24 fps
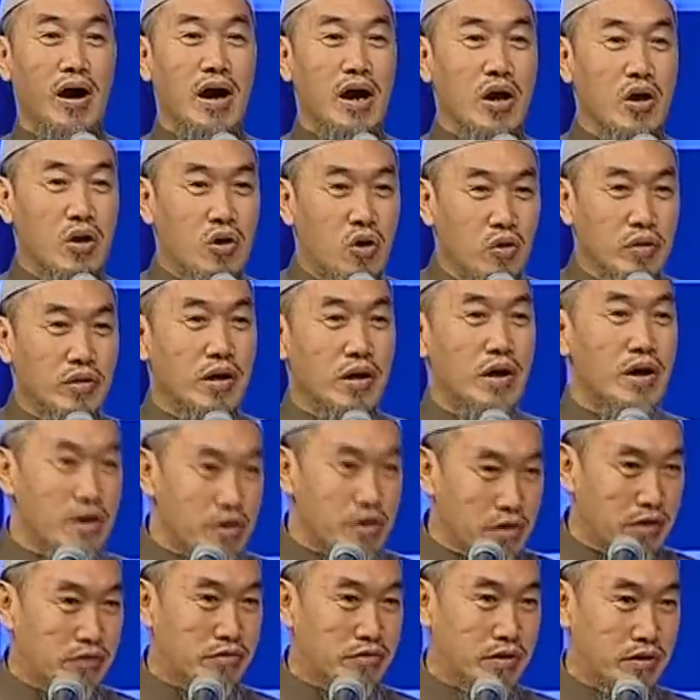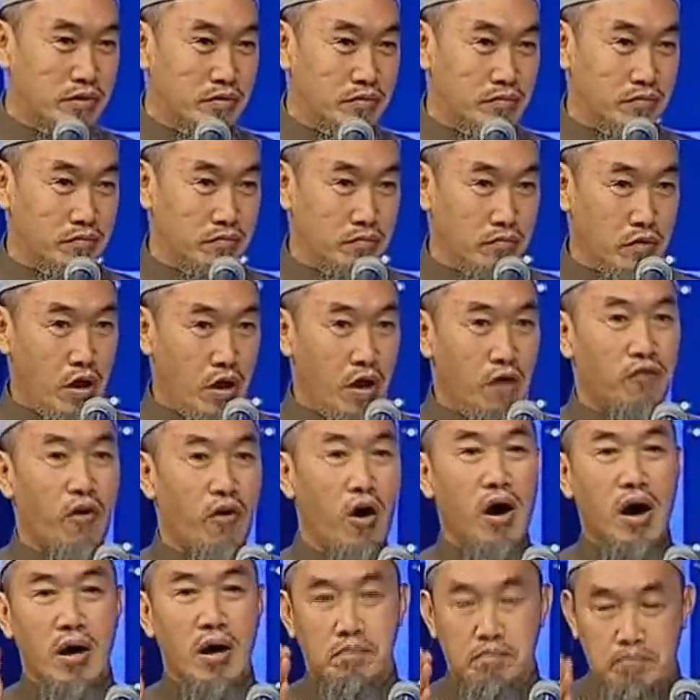for a good reason,
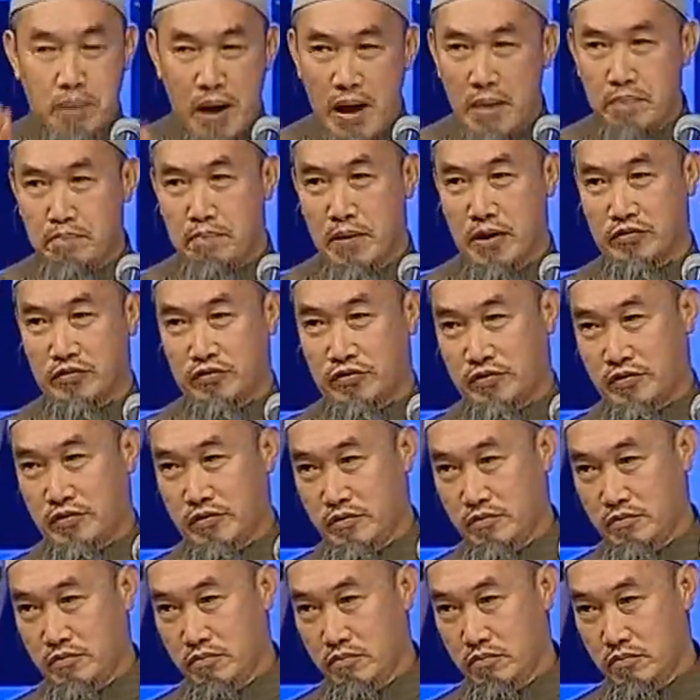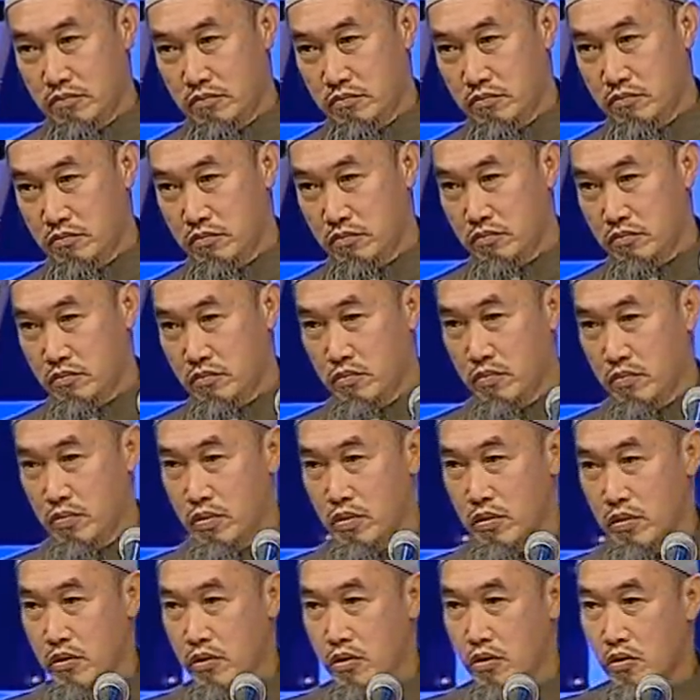for a purpose.
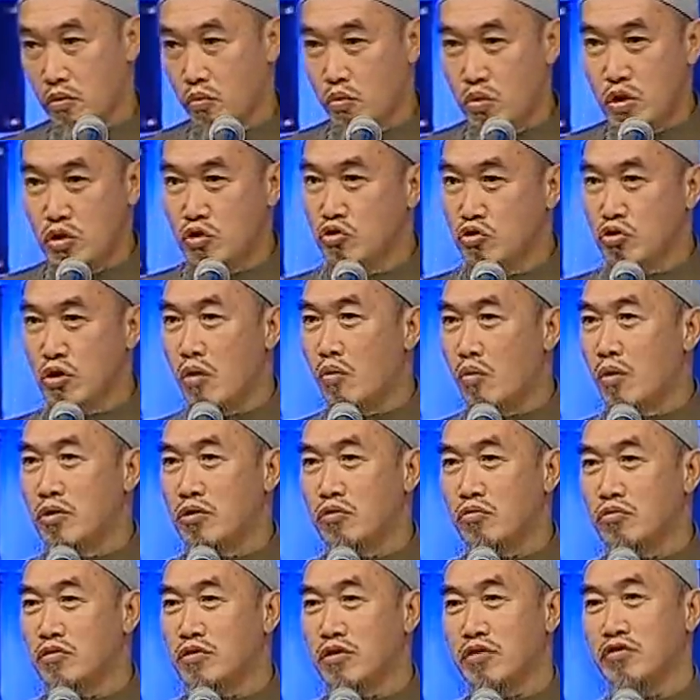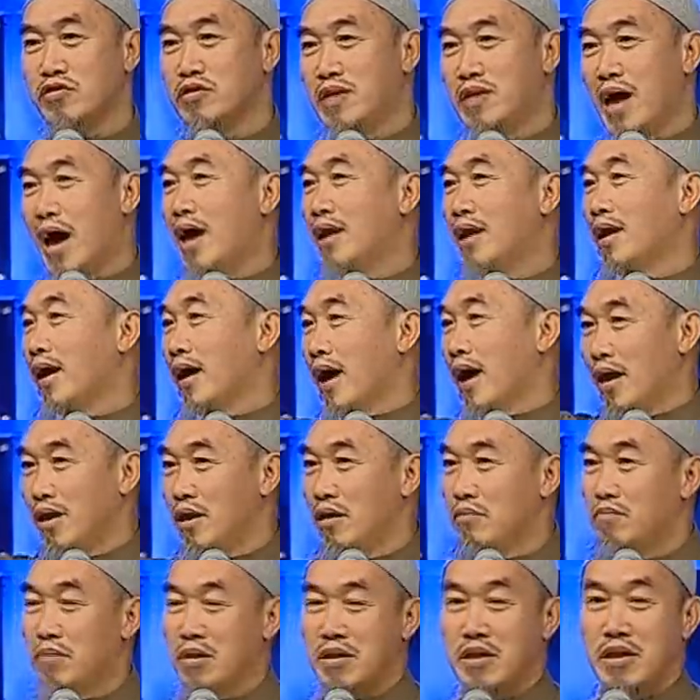We do not want to just die like
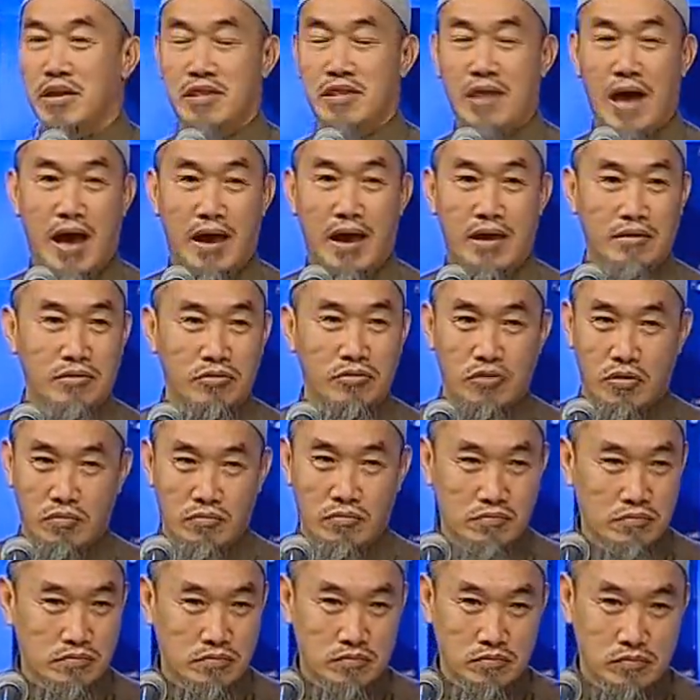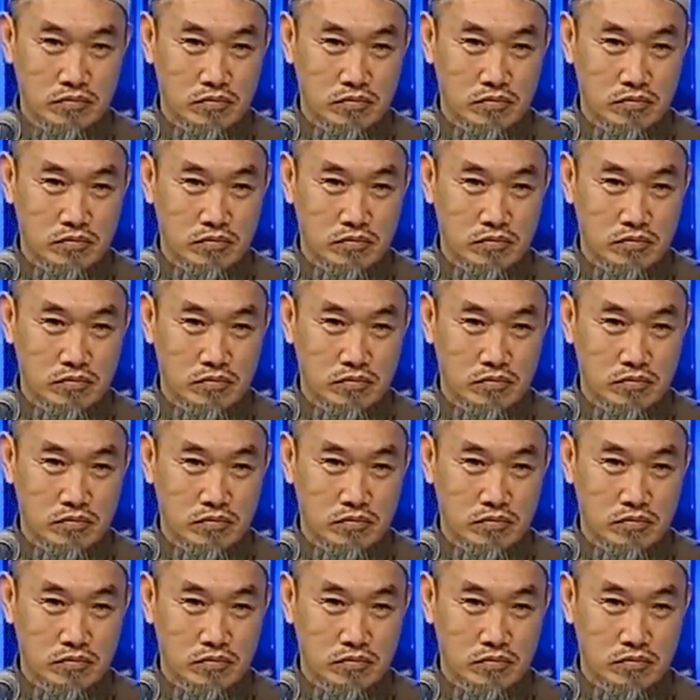anybody died. No.